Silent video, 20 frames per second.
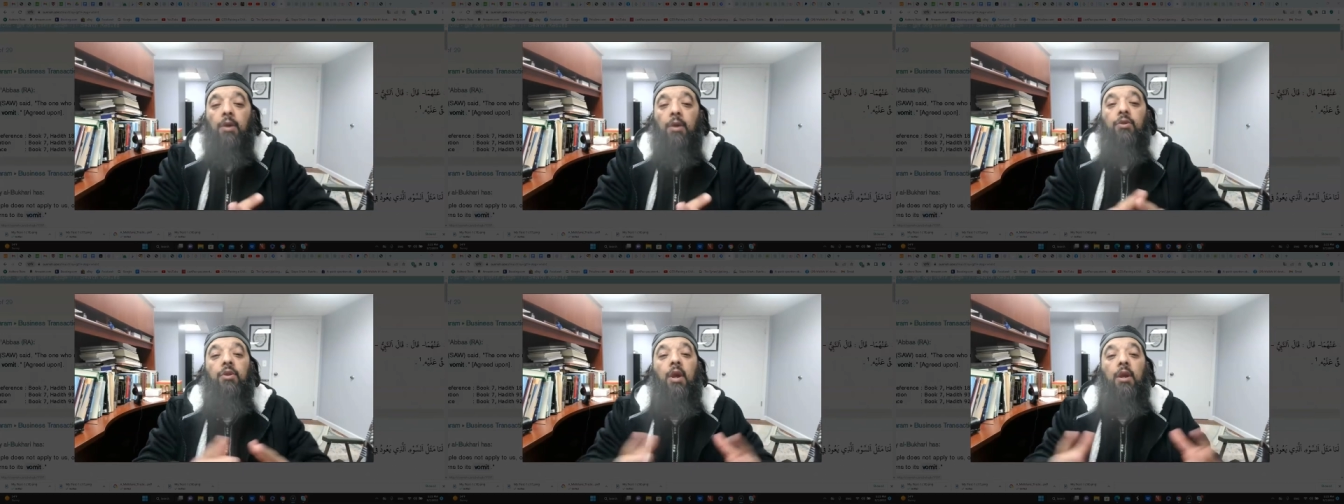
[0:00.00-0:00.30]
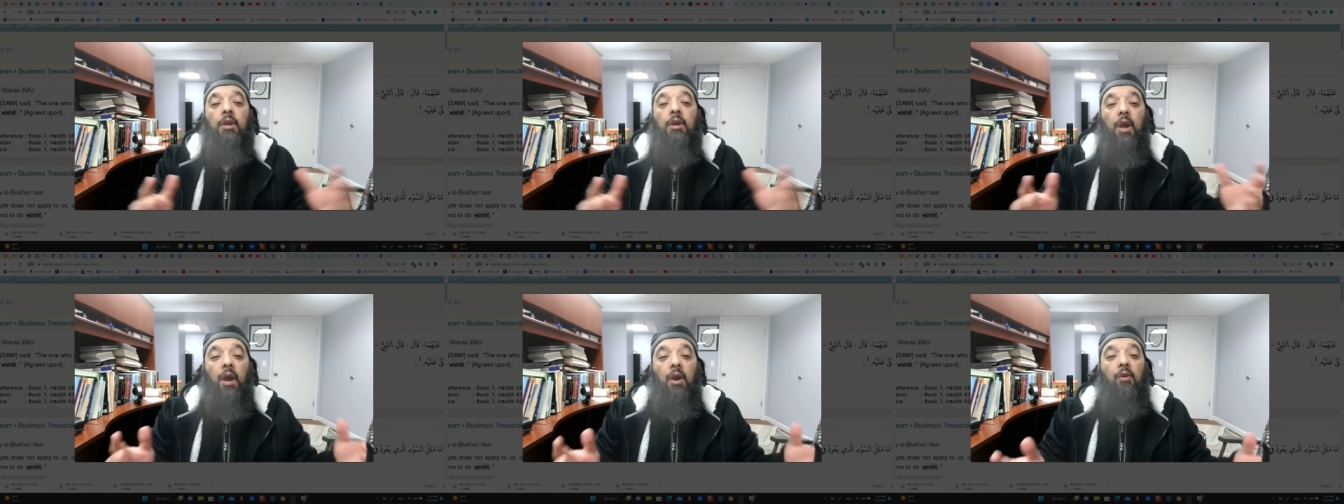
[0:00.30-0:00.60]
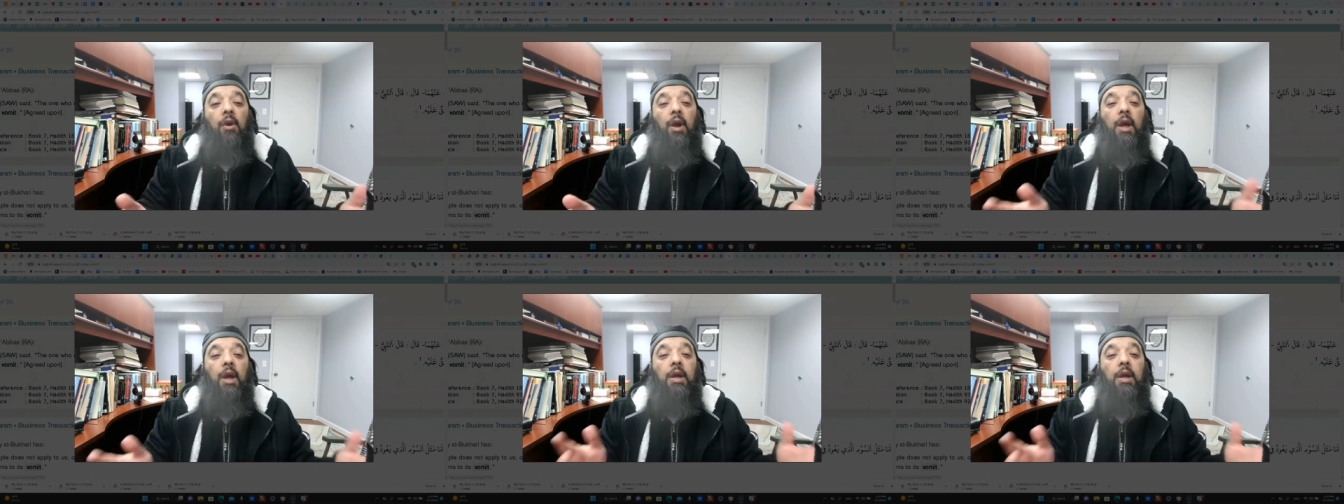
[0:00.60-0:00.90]
the
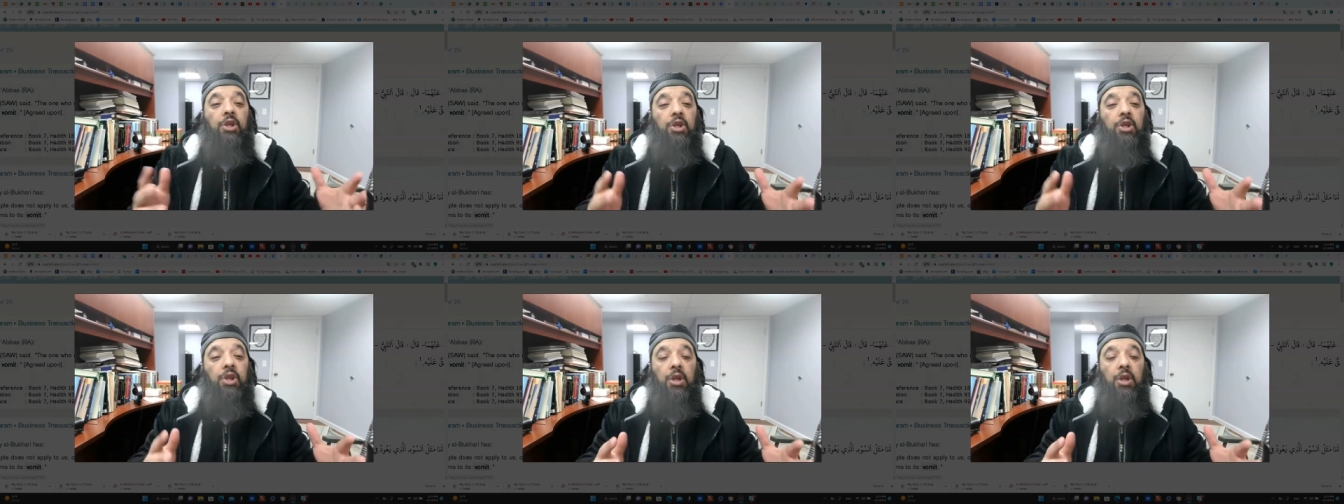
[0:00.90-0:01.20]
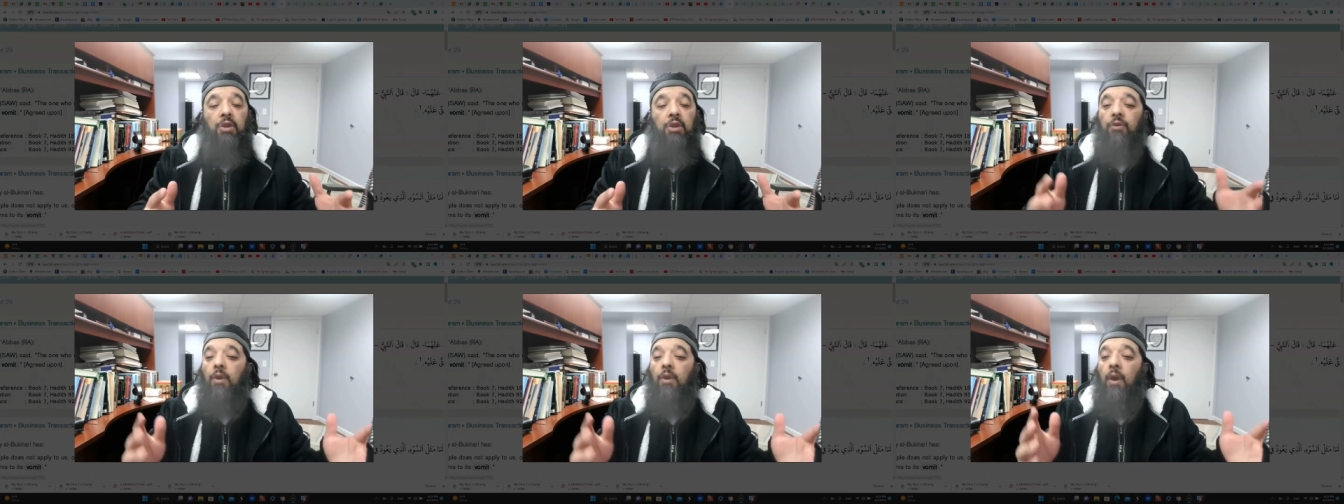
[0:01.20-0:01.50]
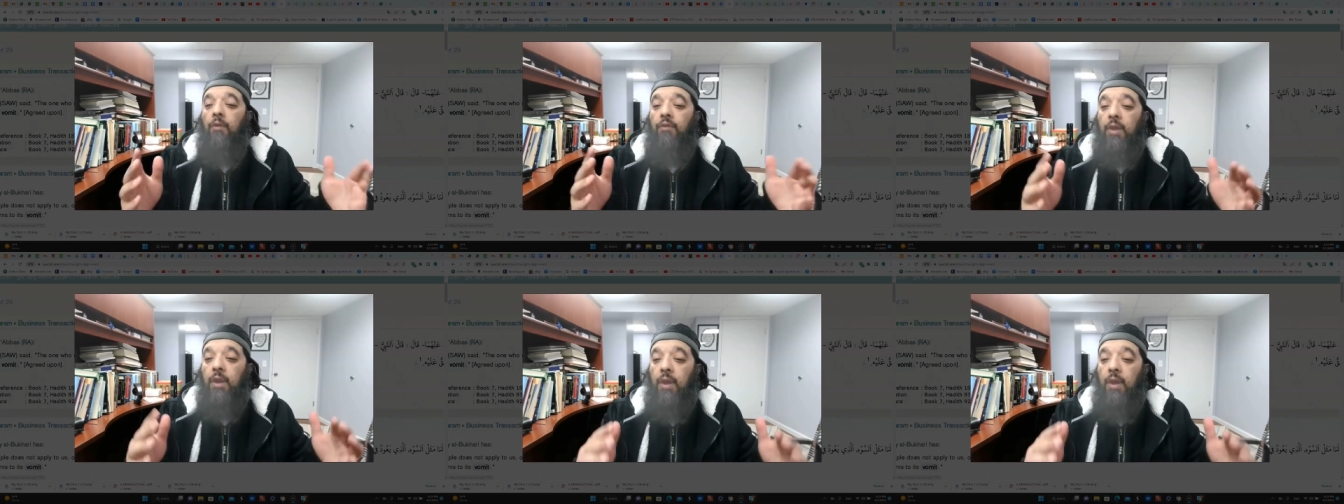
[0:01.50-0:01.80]
narrations
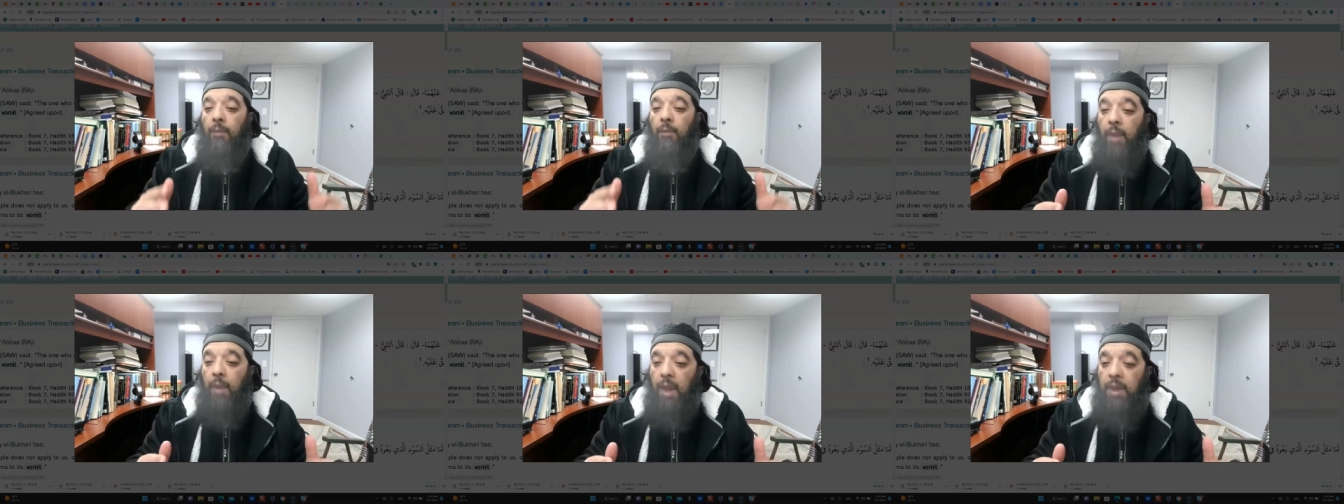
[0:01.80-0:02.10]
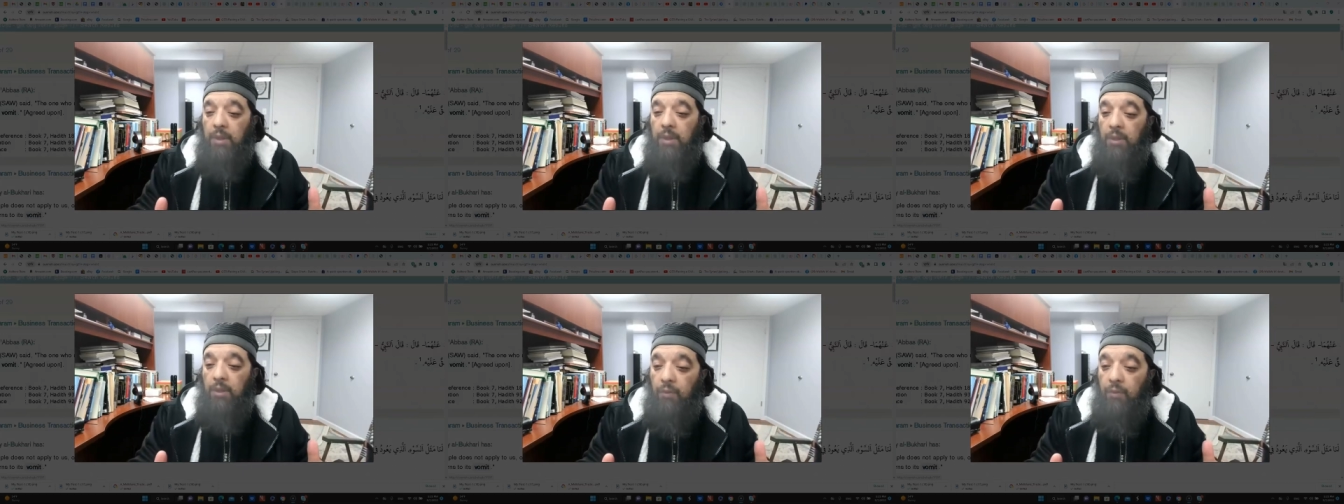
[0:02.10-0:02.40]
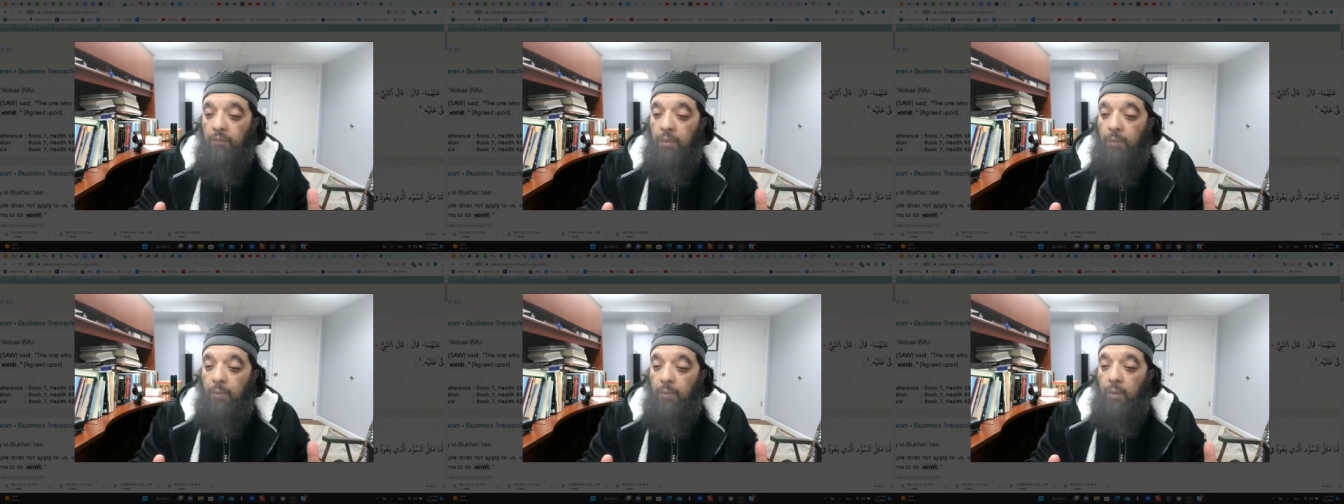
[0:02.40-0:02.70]
of the companions
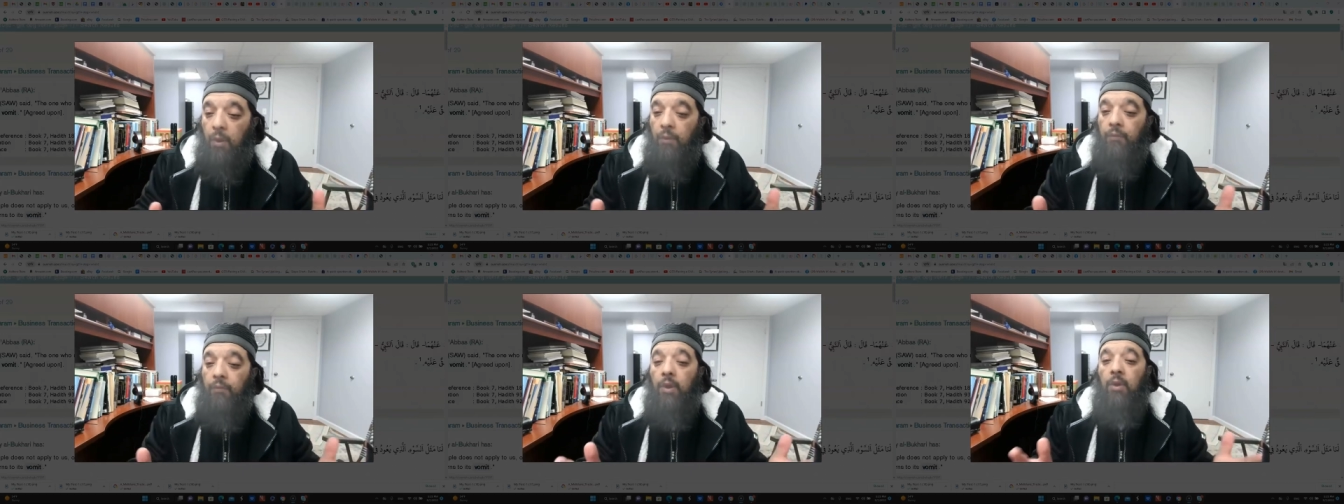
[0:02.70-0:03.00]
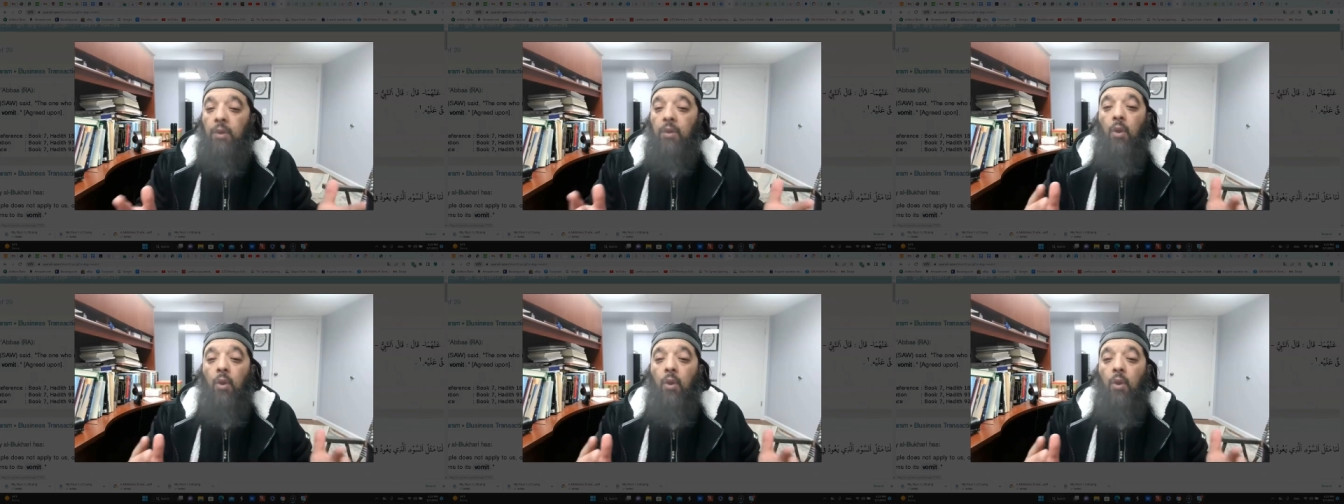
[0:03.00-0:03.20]
of the Prophet